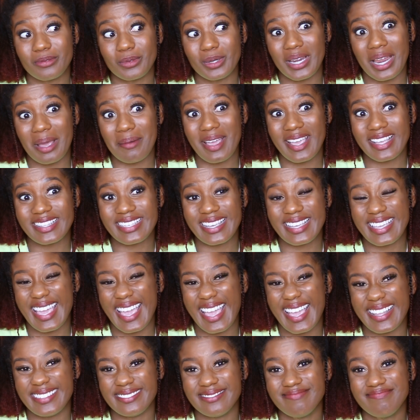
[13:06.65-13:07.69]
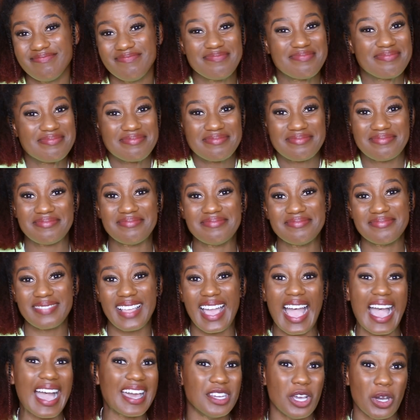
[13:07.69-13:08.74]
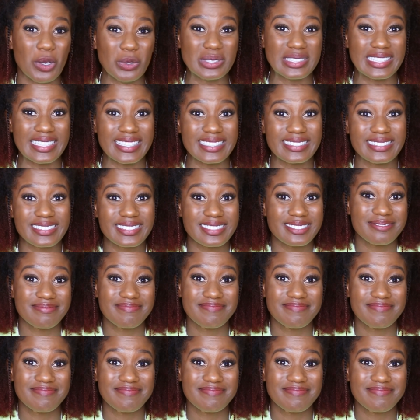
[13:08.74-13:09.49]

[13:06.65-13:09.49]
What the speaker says: will I buy it again? I doubt it.